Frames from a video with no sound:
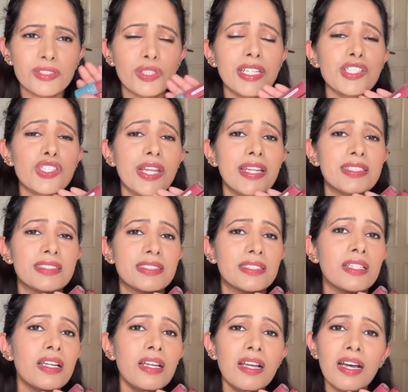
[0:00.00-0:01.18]
three shades
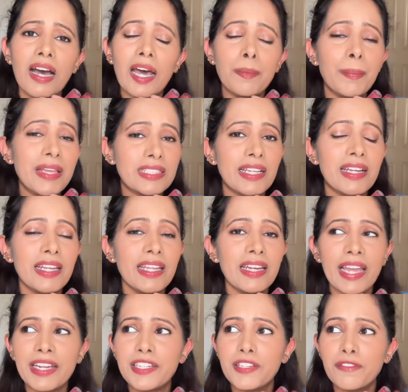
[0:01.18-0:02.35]
are basically
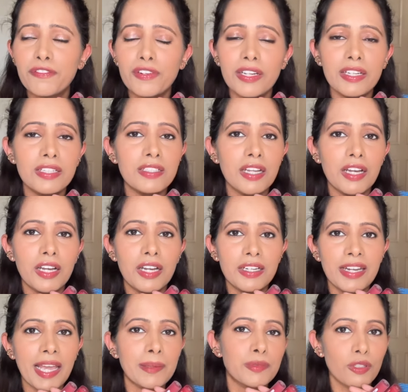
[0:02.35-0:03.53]
like different
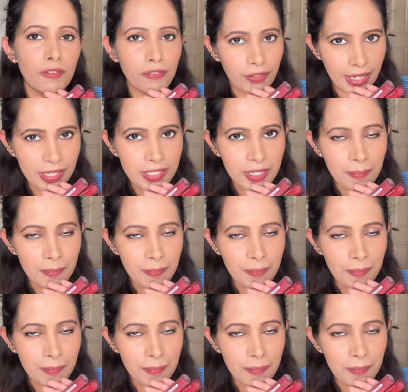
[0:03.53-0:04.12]
types of red.